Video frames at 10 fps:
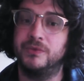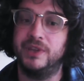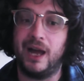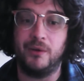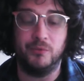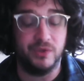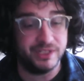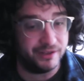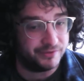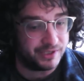that was
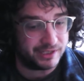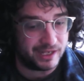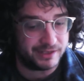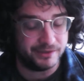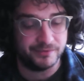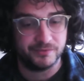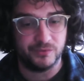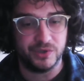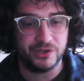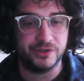it for this lesson.
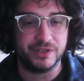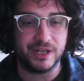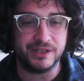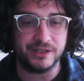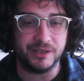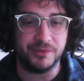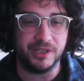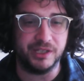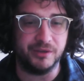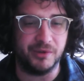It should essentially
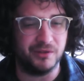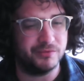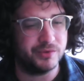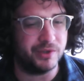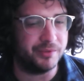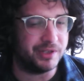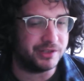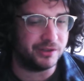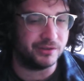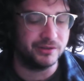be about 20
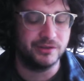minutes long.